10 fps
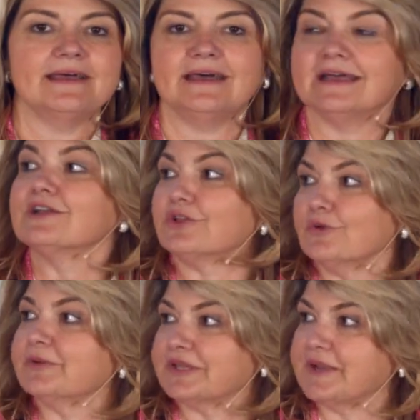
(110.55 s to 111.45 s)
Uh,
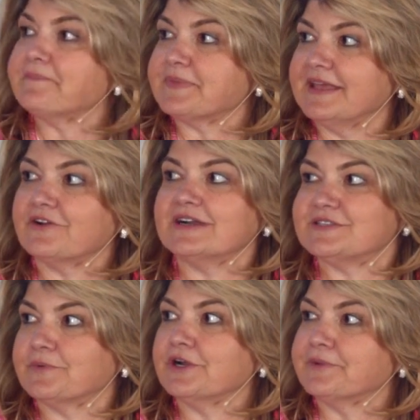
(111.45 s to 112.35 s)
globally, across
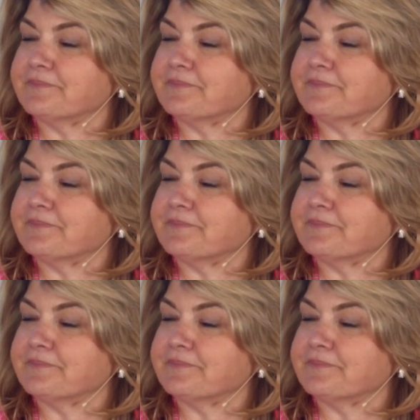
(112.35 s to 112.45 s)
the world.